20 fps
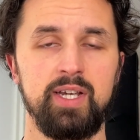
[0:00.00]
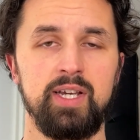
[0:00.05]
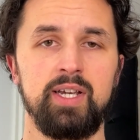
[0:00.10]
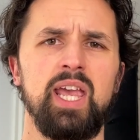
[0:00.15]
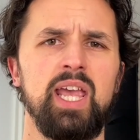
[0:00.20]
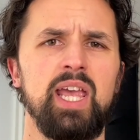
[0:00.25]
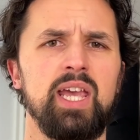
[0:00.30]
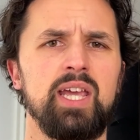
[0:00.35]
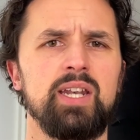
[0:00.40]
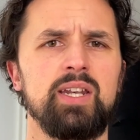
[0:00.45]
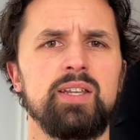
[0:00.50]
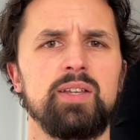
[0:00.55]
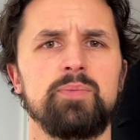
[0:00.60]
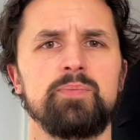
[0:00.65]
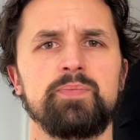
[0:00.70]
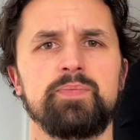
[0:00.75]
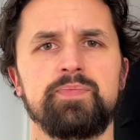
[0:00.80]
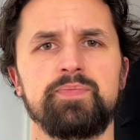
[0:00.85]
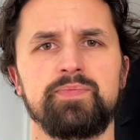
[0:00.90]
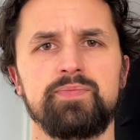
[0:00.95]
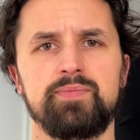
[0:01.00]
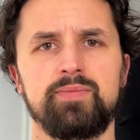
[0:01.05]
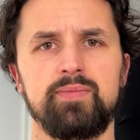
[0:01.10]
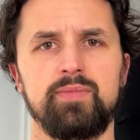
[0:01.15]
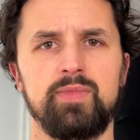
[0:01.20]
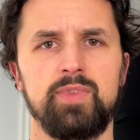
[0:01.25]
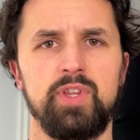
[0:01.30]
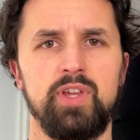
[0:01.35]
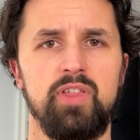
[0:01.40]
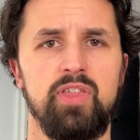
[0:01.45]
And
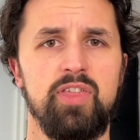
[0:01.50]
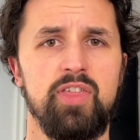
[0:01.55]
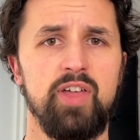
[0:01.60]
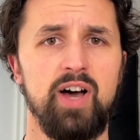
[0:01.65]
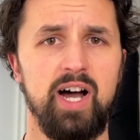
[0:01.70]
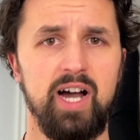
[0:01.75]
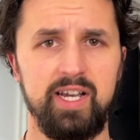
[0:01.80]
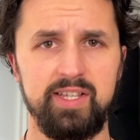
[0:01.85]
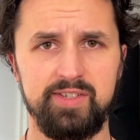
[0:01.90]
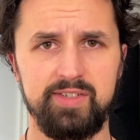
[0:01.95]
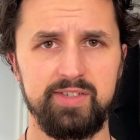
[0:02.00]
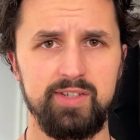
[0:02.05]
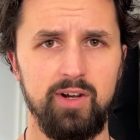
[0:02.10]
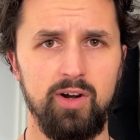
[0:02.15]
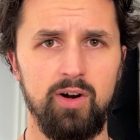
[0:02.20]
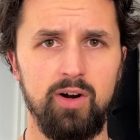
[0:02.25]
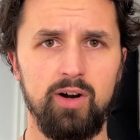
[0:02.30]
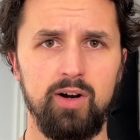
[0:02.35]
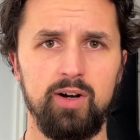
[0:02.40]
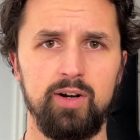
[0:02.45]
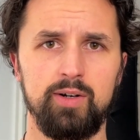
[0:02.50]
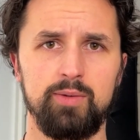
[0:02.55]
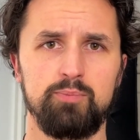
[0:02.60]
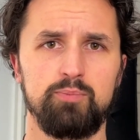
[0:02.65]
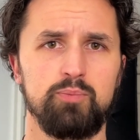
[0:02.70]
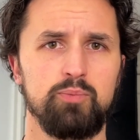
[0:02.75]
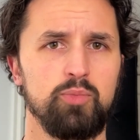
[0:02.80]
the thoughts are